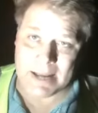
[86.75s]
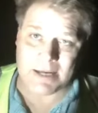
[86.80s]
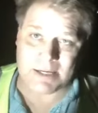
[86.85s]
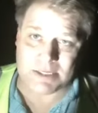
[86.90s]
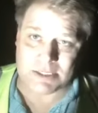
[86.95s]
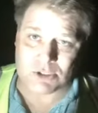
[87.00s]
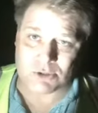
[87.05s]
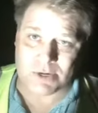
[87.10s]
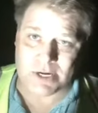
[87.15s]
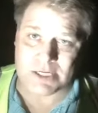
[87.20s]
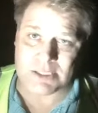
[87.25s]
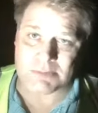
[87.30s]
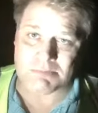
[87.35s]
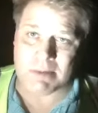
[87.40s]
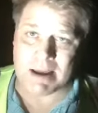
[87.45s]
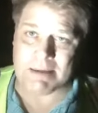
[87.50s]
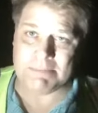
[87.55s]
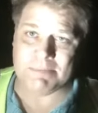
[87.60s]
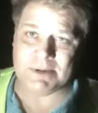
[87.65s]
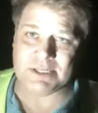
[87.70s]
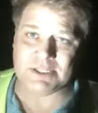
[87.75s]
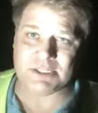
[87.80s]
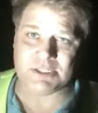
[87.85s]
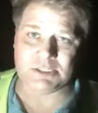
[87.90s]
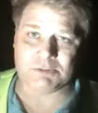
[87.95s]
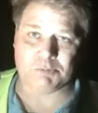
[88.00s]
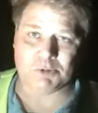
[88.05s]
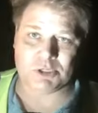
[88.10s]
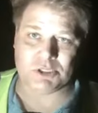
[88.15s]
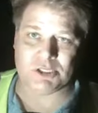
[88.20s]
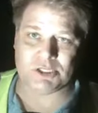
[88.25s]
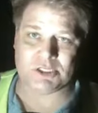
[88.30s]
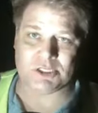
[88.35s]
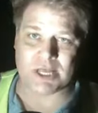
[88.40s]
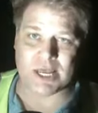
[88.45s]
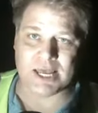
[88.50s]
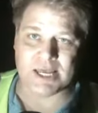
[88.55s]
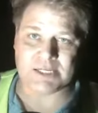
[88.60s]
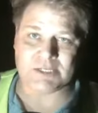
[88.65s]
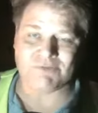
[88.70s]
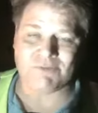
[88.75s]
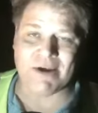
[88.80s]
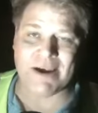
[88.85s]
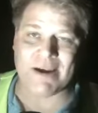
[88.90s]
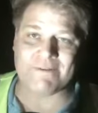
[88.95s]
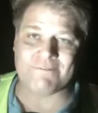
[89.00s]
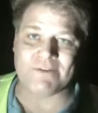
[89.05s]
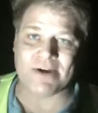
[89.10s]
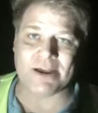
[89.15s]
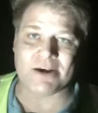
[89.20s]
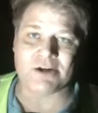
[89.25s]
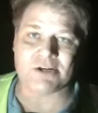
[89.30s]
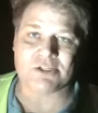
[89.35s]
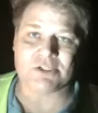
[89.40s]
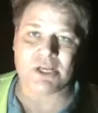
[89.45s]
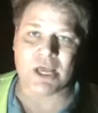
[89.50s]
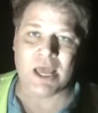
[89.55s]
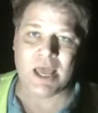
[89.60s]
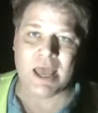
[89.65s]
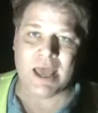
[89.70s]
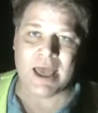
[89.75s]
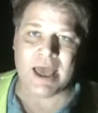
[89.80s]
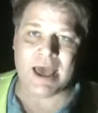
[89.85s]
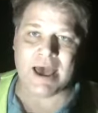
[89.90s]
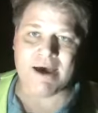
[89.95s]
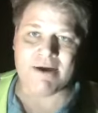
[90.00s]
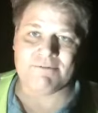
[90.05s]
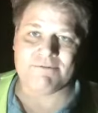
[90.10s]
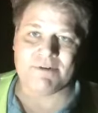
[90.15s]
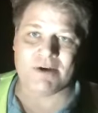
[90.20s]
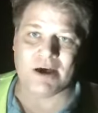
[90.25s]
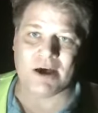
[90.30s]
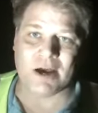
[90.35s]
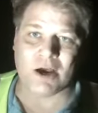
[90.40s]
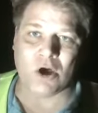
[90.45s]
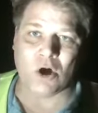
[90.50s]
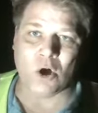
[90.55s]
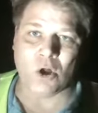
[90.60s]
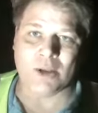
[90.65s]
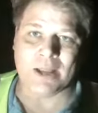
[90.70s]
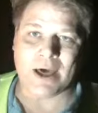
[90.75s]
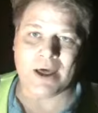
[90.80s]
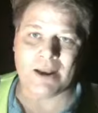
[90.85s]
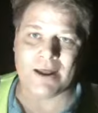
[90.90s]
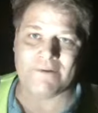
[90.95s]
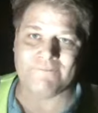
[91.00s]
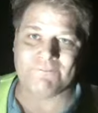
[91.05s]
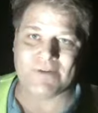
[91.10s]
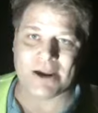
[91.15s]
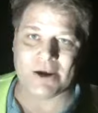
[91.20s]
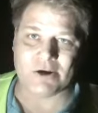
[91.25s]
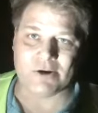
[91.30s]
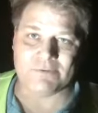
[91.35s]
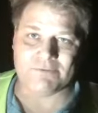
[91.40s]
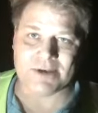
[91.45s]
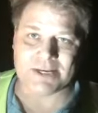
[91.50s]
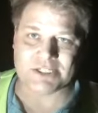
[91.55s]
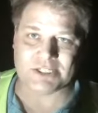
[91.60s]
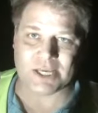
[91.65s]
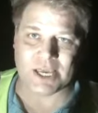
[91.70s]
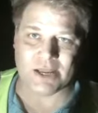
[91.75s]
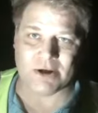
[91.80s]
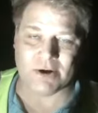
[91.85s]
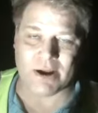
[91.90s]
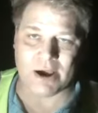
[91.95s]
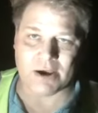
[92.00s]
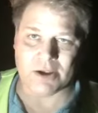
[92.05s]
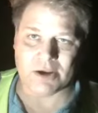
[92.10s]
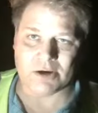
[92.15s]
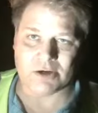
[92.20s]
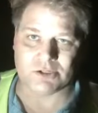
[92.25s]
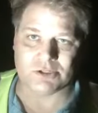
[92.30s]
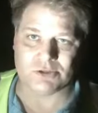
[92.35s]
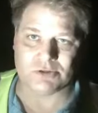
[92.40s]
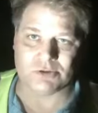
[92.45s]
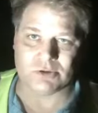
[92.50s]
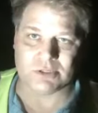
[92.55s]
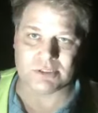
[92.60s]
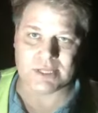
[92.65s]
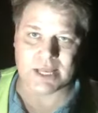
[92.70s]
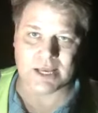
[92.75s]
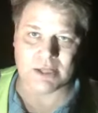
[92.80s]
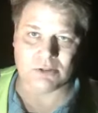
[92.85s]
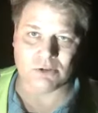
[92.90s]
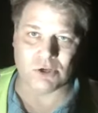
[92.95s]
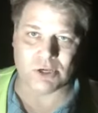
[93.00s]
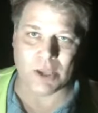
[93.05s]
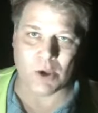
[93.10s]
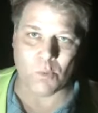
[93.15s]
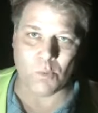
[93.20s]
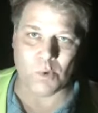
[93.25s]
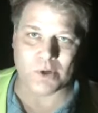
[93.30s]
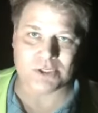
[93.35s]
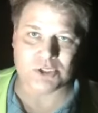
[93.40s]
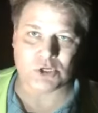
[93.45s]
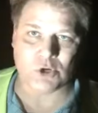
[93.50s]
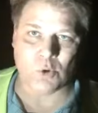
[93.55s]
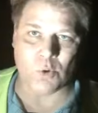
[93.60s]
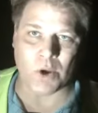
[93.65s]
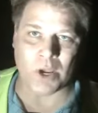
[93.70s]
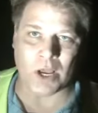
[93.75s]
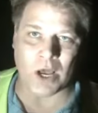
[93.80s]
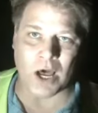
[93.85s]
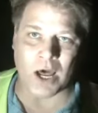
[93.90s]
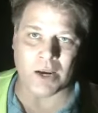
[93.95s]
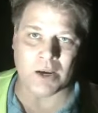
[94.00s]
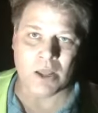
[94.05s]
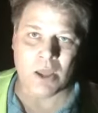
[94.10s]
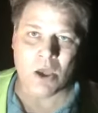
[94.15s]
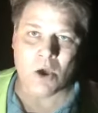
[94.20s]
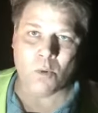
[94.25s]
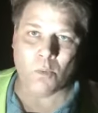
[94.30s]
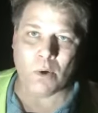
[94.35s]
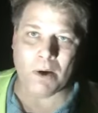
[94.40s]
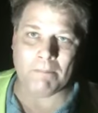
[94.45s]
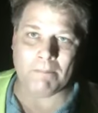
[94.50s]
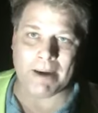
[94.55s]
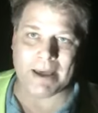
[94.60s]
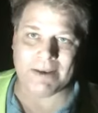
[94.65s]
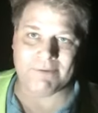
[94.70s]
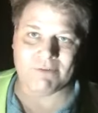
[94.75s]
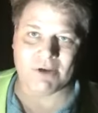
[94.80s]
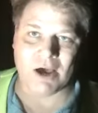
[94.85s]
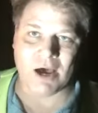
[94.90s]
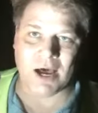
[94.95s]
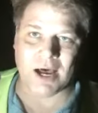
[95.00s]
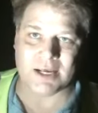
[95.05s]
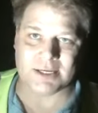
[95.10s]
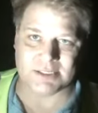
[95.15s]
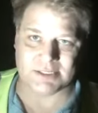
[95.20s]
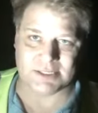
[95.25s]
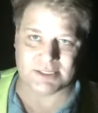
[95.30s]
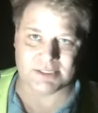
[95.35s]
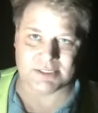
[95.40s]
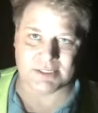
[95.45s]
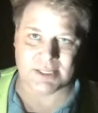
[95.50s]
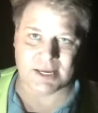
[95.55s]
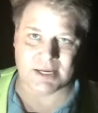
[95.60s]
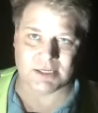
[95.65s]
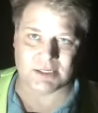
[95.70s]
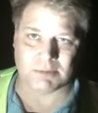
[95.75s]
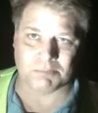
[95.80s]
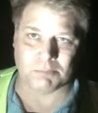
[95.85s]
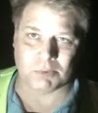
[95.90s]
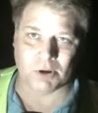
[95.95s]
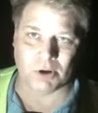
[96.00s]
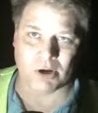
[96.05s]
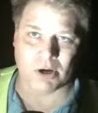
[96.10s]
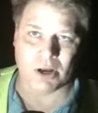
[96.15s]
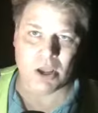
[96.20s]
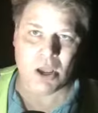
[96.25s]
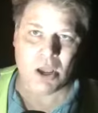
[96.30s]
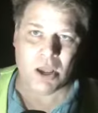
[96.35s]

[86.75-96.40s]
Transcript: suspicious, as firefighters have called out a fire investigator out here to take a look at what's going on, what might have caused this thing to burn.